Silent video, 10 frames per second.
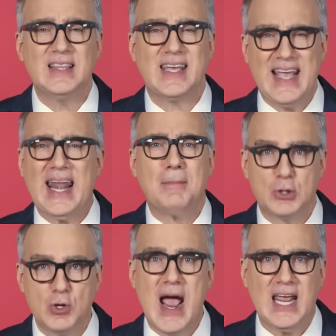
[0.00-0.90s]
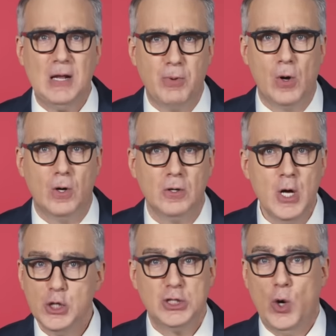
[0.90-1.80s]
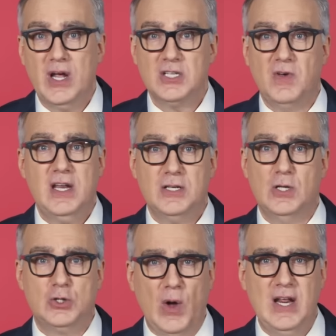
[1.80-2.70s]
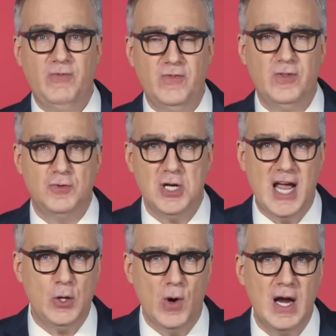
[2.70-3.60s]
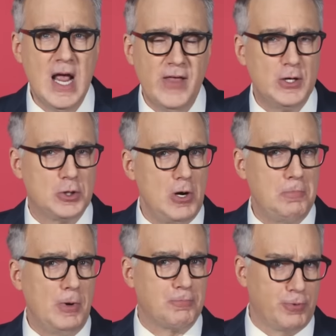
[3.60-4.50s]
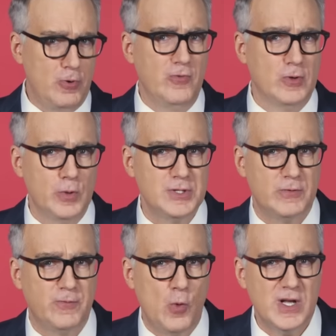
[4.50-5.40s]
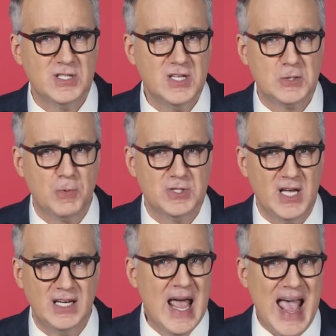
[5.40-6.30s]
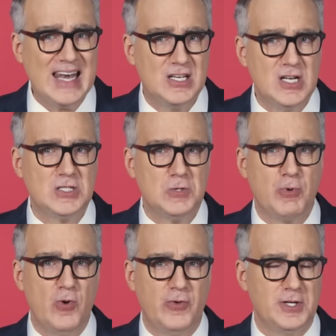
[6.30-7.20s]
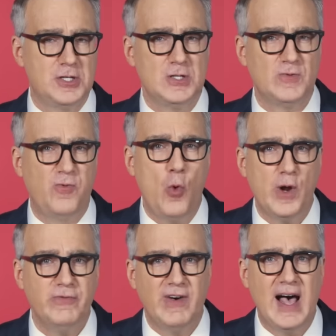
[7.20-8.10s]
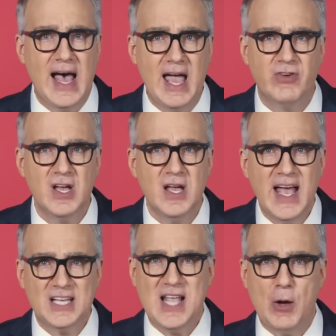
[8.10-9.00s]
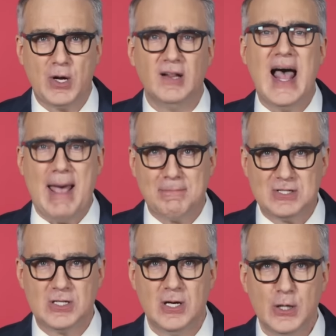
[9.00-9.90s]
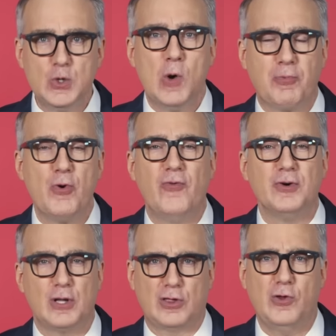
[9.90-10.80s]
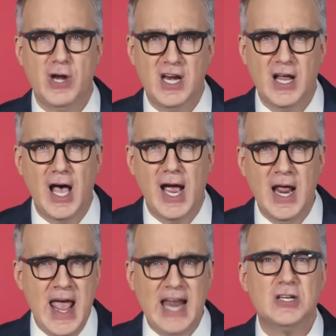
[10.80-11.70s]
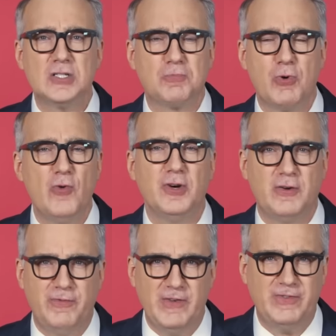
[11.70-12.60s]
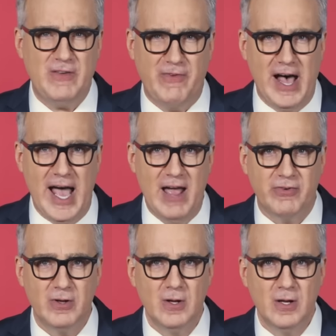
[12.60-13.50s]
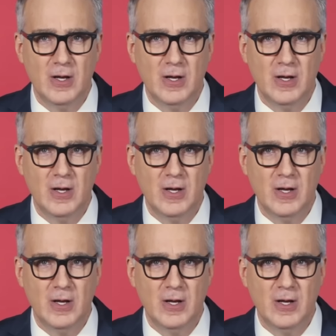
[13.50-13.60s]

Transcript: that the Gallup tracking poll, showing as late as the 25th of January that Trump approval was at 46% and disapproval at just 45, has now collapsed to approval at 39 and disapproval at 55.